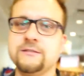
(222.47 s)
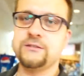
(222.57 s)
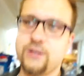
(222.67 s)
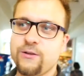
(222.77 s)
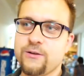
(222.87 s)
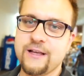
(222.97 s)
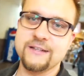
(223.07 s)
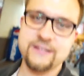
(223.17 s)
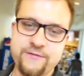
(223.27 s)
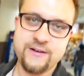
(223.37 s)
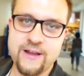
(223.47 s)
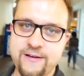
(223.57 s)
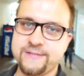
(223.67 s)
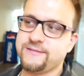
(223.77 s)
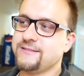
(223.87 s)
Do I look like different now?
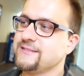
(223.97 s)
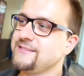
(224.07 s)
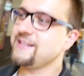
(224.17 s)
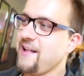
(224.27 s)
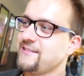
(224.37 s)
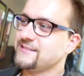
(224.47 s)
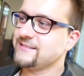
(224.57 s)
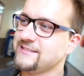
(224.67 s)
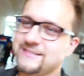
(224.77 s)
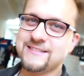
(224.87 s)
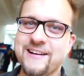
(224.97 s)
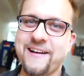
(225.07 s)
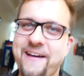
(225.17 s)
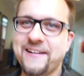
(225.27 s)
You look dope.